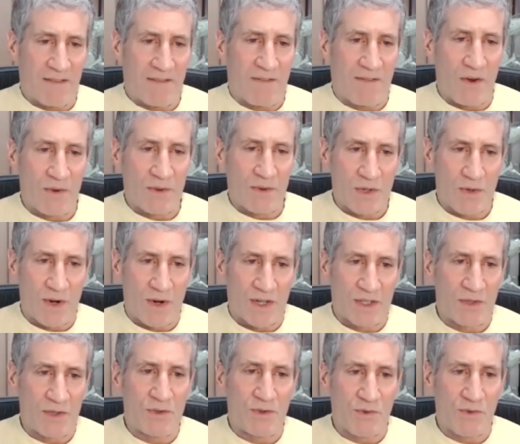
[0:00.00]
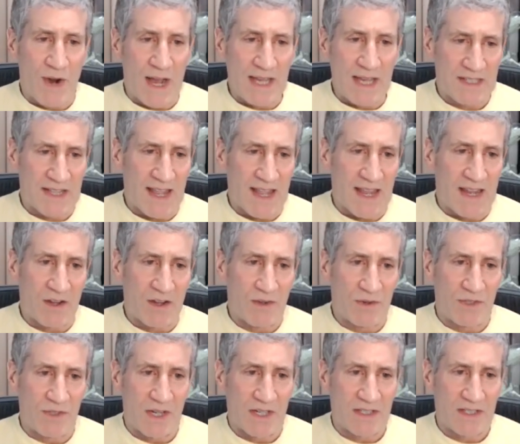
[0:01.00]
folks who are too trusting, who
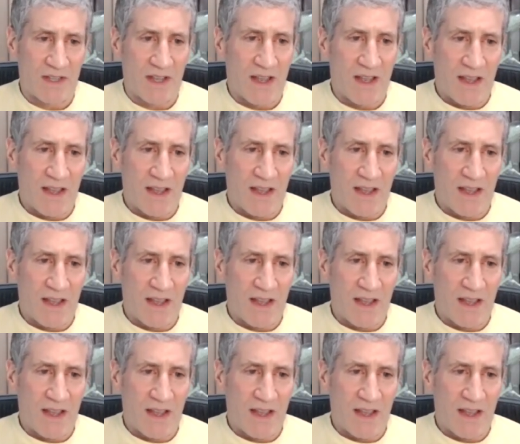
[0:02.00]
just